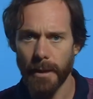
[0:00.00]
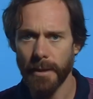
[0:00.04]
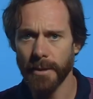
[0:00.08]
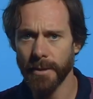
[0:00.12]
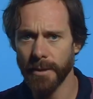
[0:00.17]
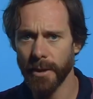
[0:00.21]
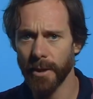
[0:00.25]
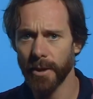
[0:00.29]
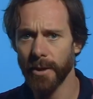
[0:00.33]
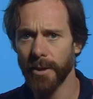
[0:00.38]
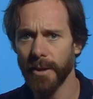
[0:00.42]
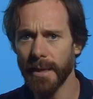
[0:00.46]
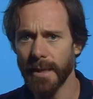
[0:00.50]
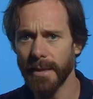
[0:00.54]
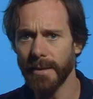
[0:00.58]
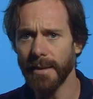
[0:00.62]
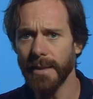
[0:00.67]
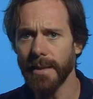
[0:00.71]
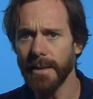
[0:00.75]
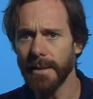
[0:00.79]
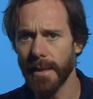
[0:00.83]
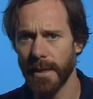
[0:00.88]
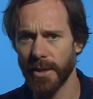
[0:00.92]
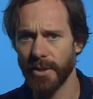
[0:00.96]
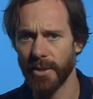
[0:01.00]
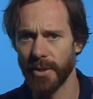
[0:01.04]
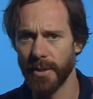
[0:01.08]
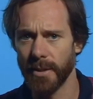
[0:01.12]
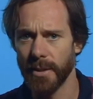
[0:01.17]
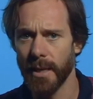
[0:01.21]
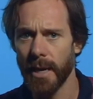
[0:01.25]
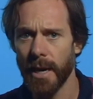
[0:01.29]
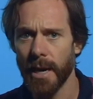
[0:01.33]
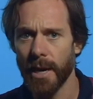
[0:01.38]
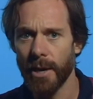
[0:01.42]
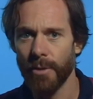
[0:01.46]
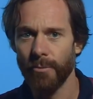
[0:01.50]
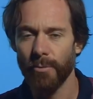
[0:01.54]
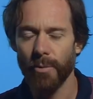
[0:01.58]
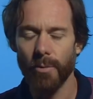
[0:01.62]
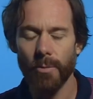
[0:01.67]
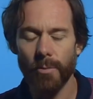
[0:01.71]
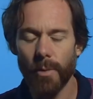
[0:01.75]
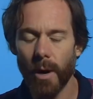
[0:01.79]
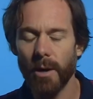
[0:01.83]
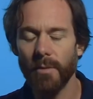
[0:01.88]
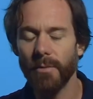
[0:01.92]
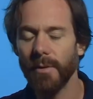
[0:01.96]
So in these lectures,
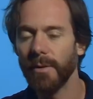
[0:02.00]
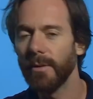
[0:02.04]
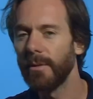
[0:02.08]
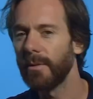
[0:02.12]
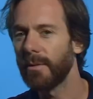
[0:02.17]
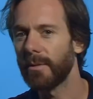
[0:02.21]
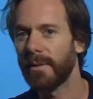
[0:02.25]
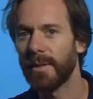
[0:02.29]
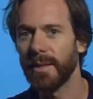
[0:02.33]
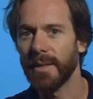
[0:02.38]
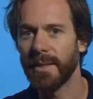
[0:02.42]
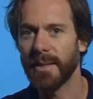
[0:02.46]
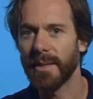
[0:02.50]
we'll overlook the